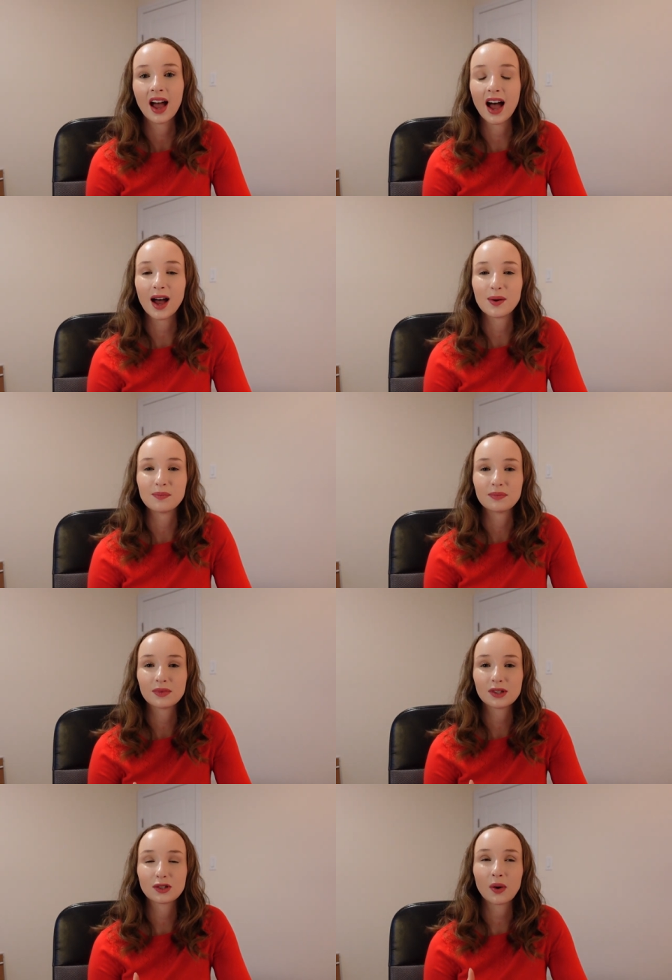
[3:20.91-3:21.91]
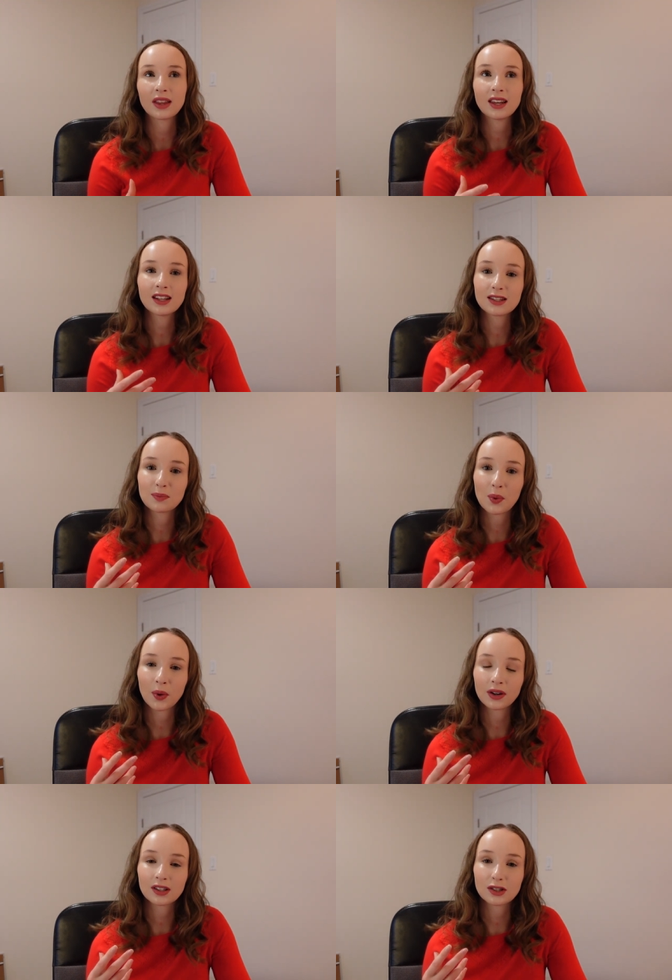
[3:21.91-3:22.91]
Um, so I think it's
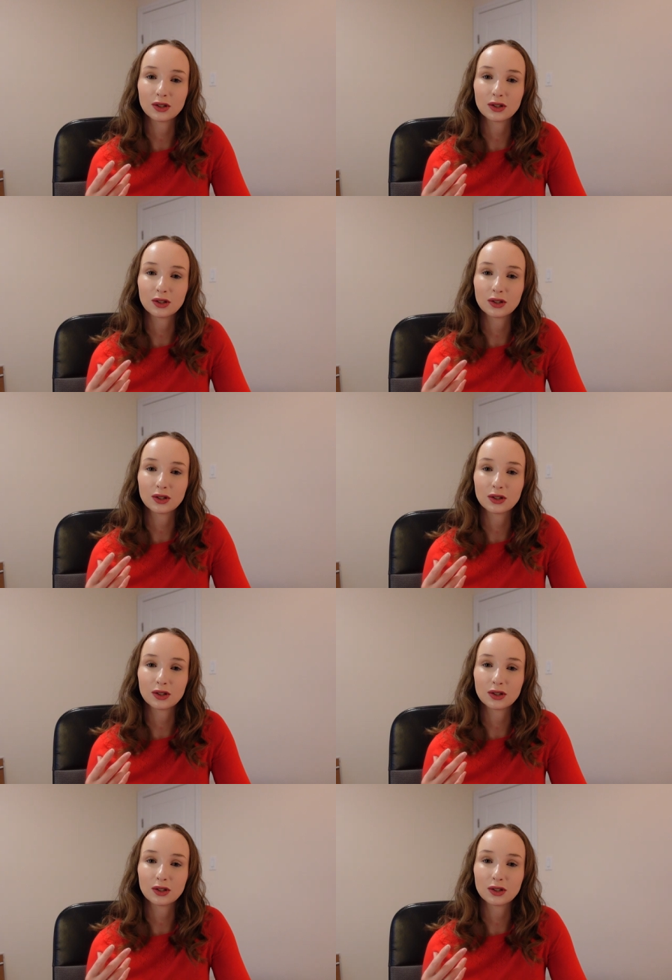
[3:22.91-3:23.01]
important